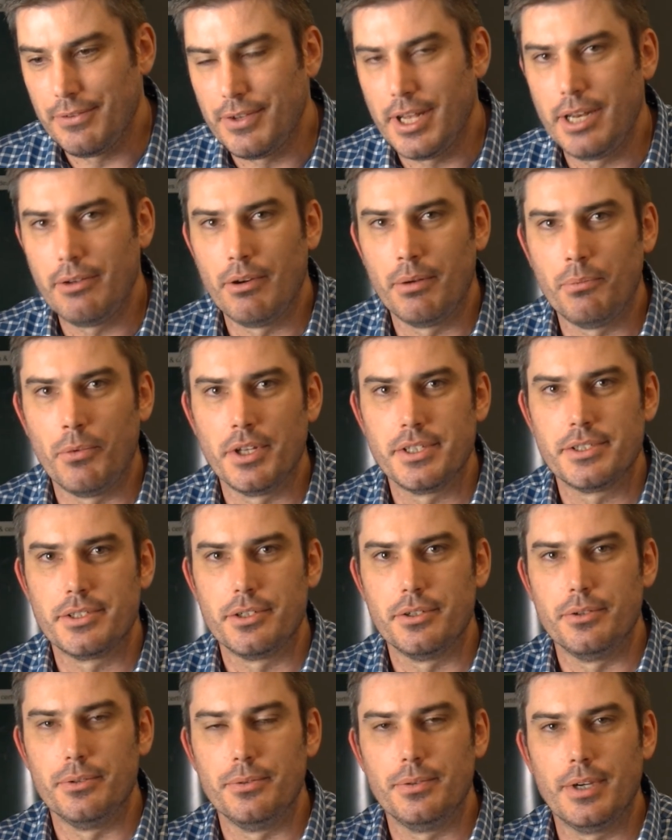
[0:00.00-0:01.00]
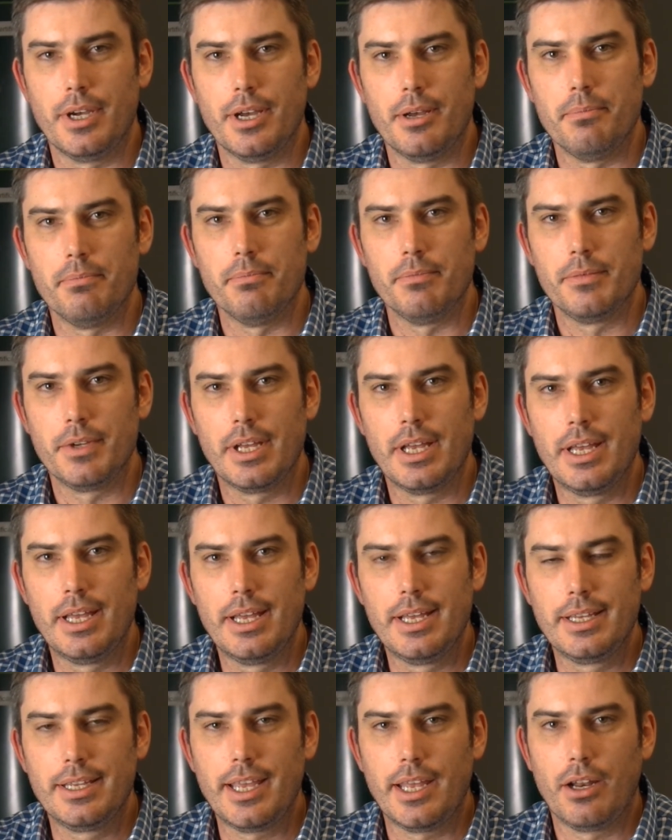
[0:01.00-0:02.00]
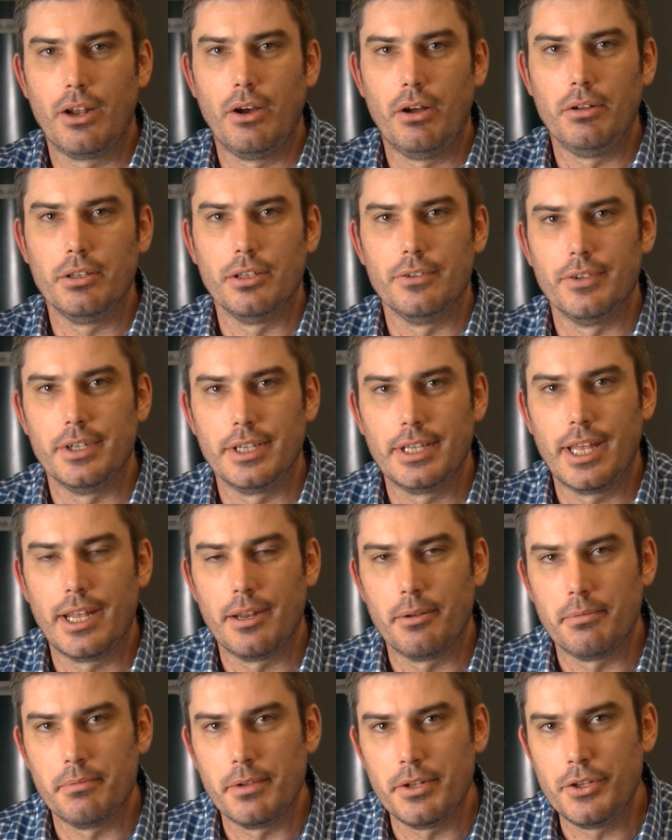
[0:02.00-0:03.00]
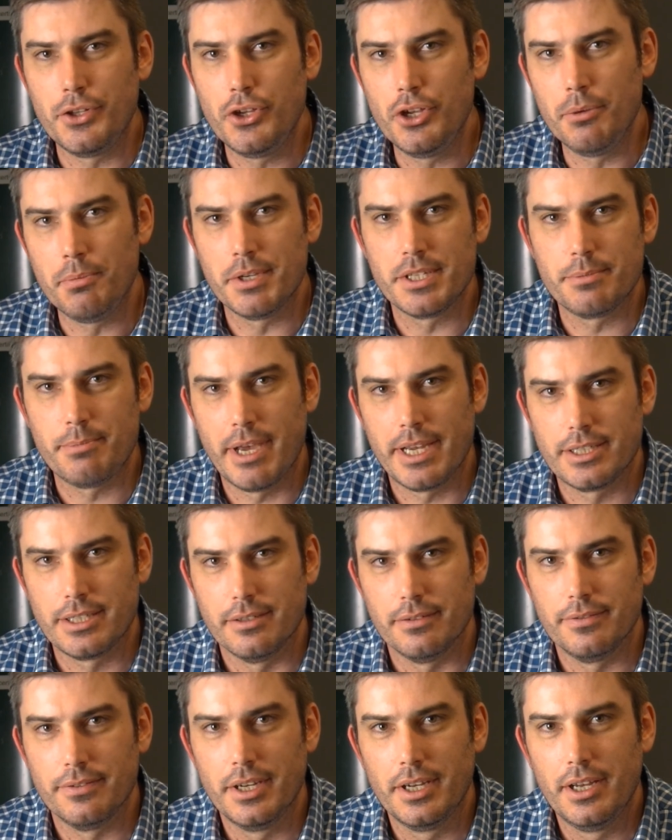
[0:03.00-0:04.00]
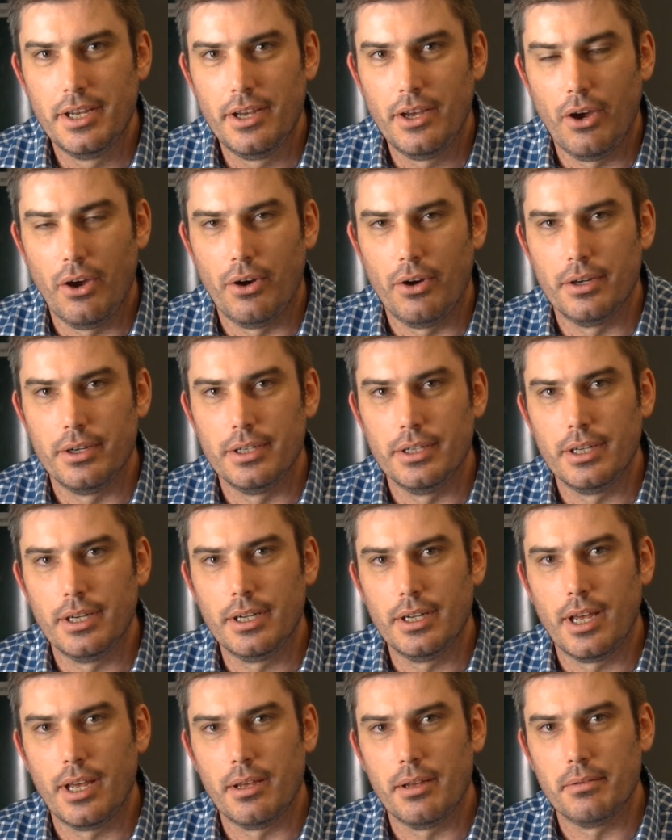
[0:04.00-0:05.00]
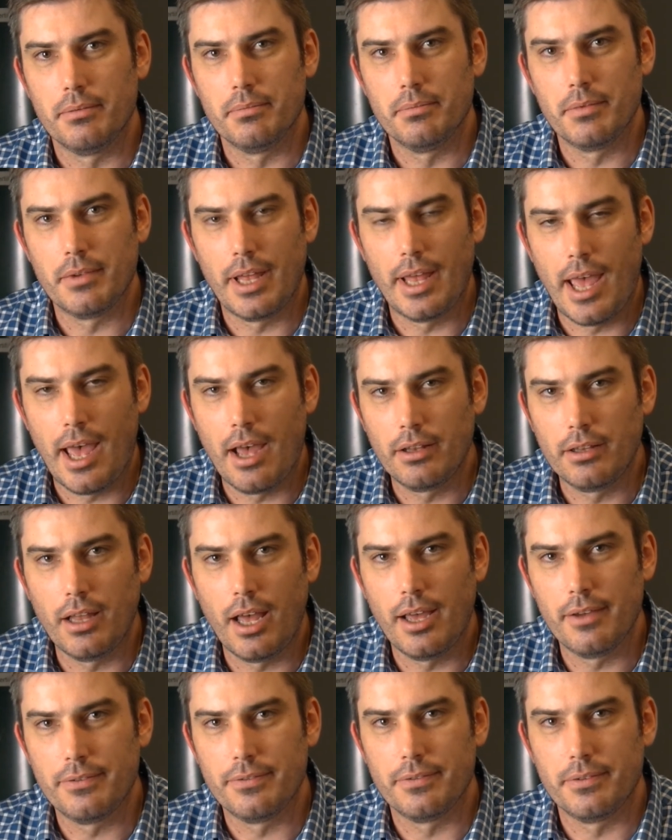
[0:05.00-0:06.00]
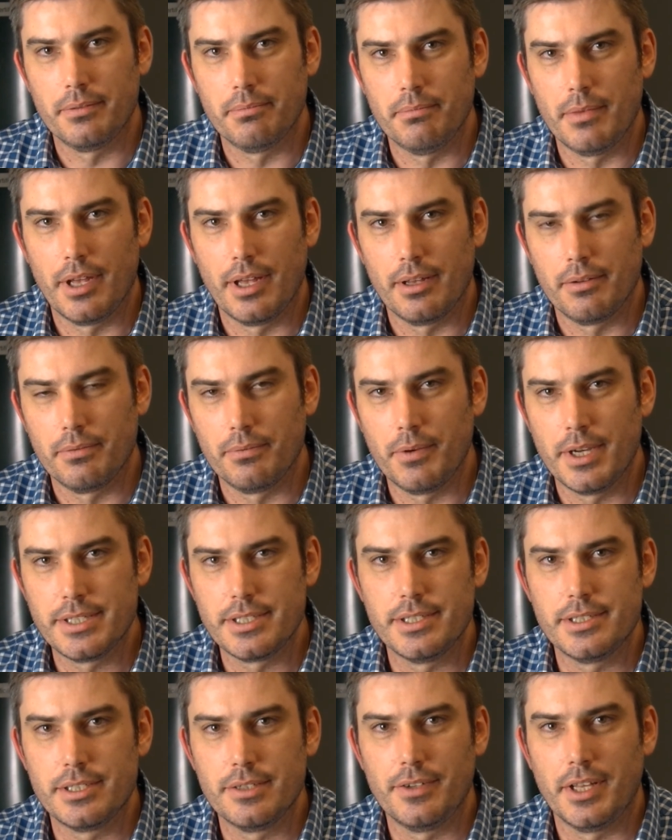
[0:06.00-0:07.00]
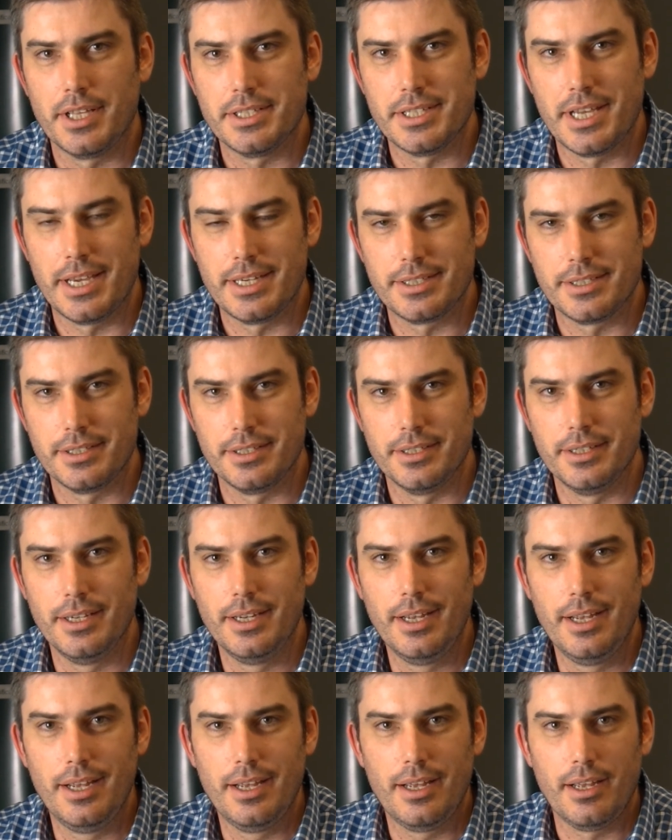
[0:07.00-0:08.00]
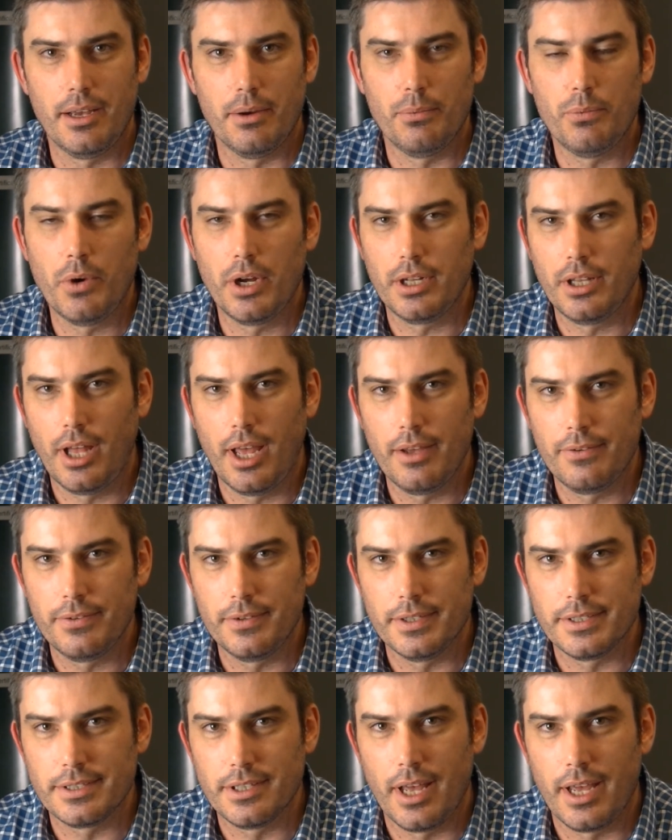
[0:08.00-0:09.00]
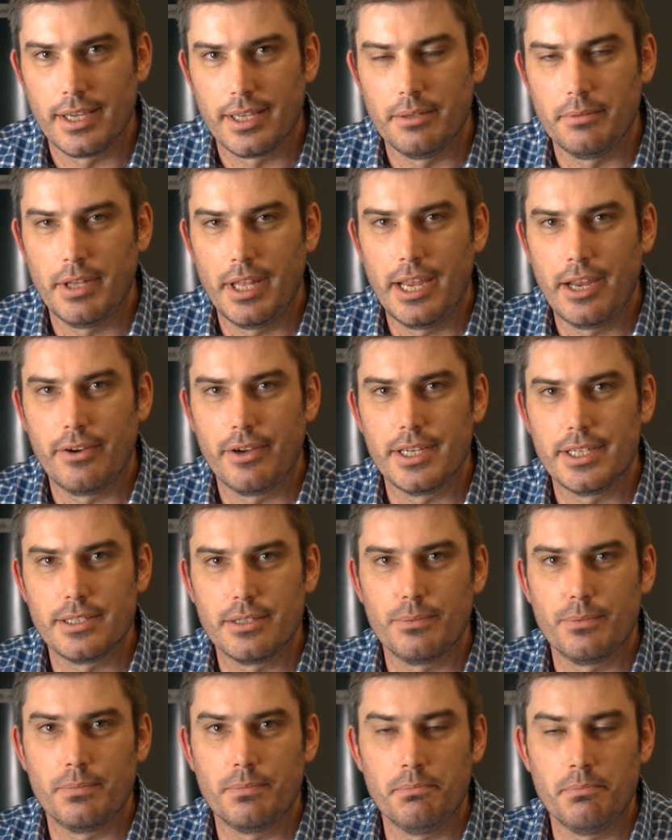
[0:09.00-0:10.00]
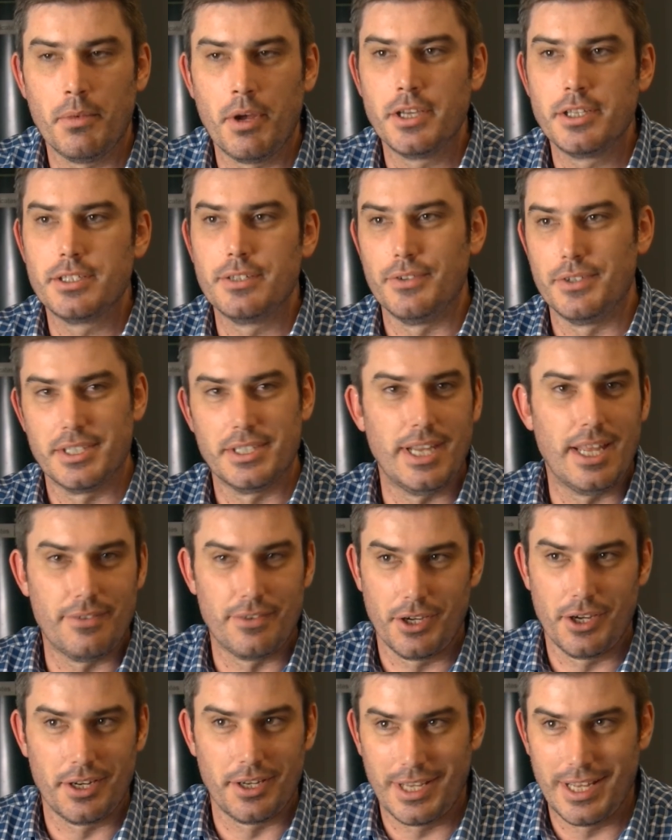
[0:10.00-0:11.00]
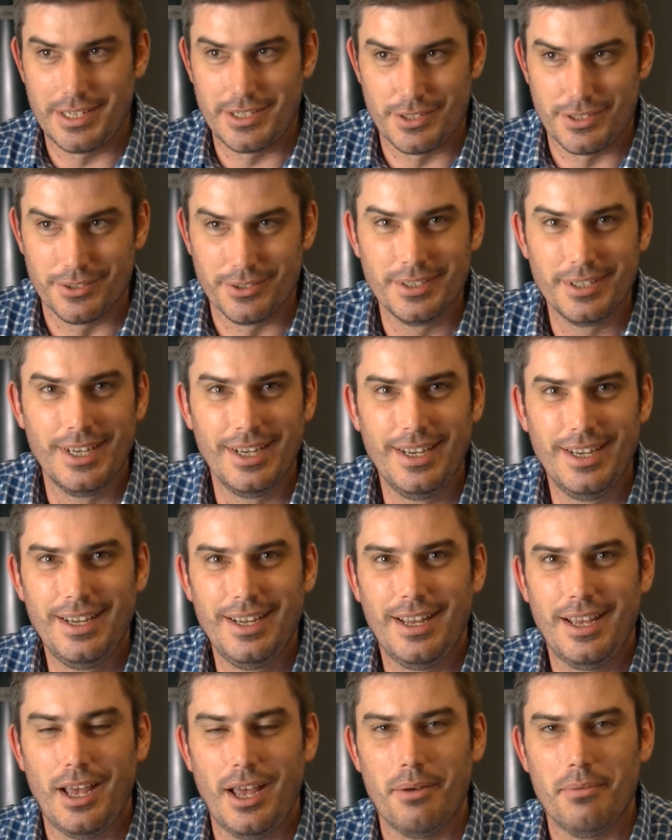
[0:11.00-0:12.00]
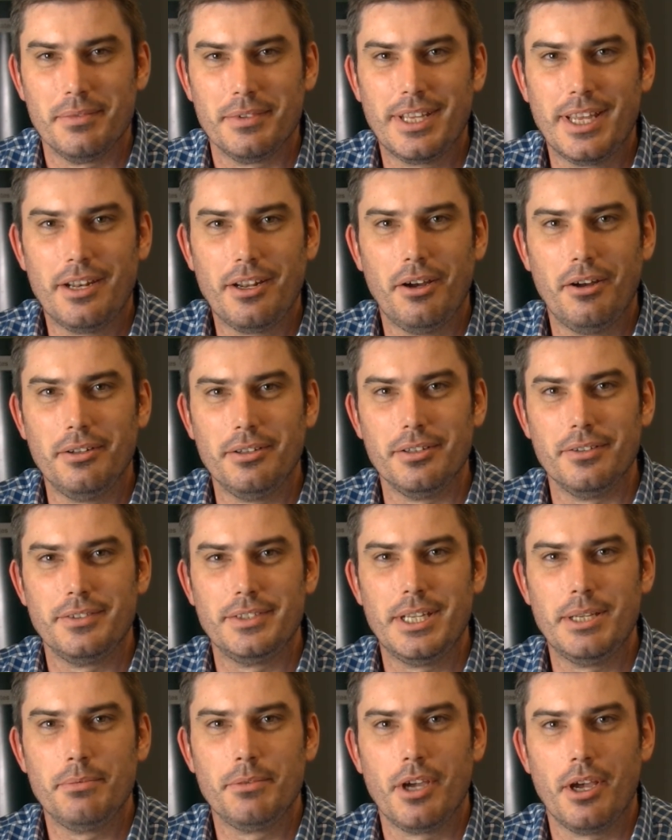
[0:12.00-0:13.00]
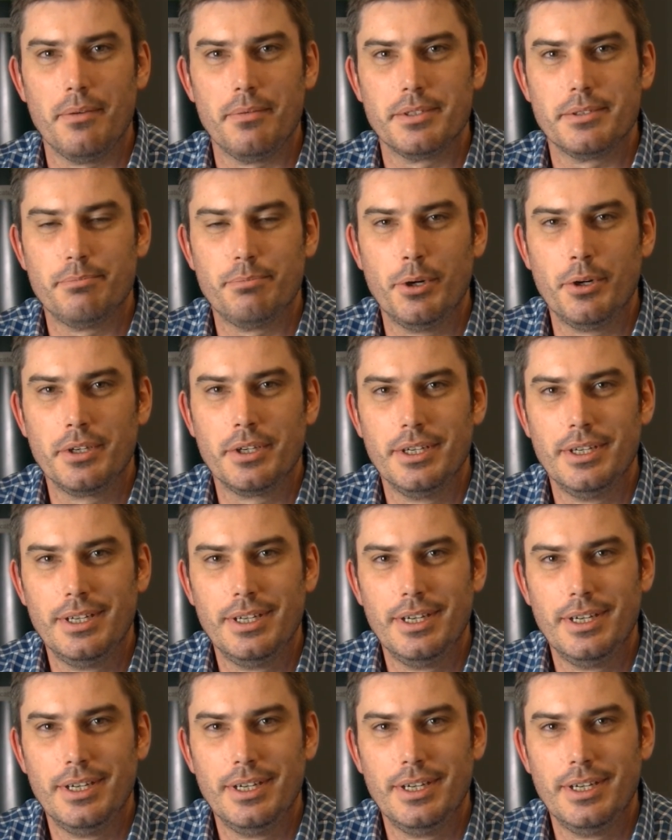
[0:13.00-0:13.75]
if anyone wants to get hold of it and get a new perspective on our life, Western civilization, what life is like in areas that most of us are never going to get to, get hold of Tim Cope's book,